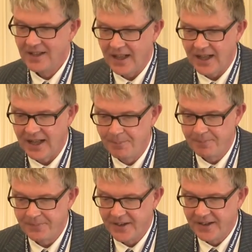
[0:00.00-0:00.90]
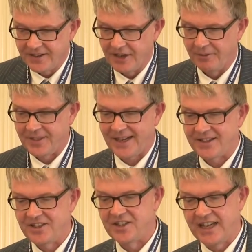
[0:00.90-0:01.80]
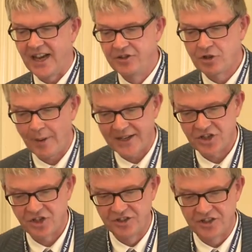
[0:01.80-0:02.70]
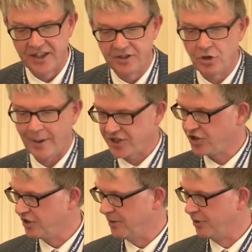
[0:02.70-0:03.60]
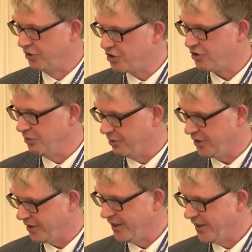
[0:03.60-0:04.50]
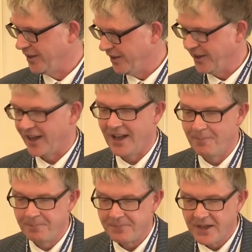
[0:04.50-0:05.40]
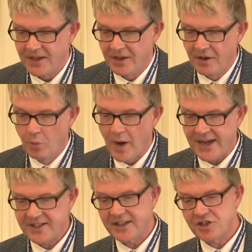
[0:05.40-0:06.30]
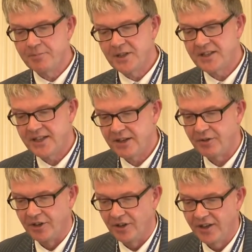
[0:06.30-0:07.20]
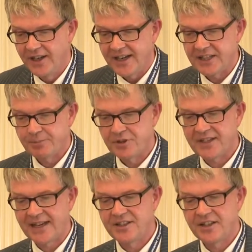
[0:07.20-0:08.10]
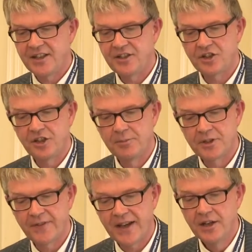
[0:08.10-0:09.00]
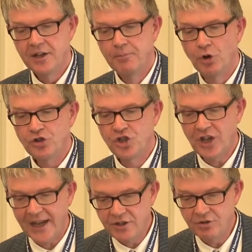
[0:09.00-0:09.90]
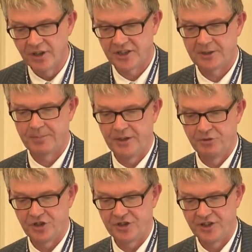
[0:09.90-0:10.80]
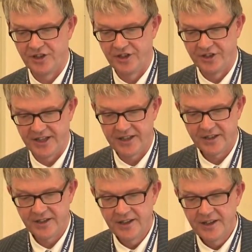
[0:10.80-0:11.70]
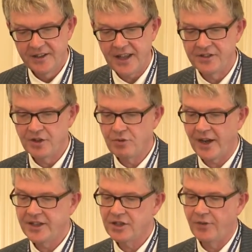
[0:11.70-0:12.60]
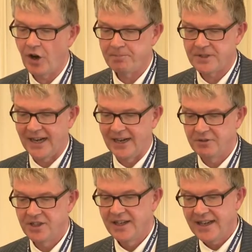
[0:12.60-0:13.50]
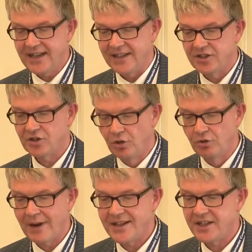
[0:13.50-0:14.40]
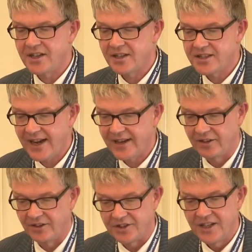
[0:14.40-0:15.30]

A. That is the unquestioned and unquestionable truth. Where such material is presented in terms of a more general exposure to learning, then the right of opt-out is already curtailed,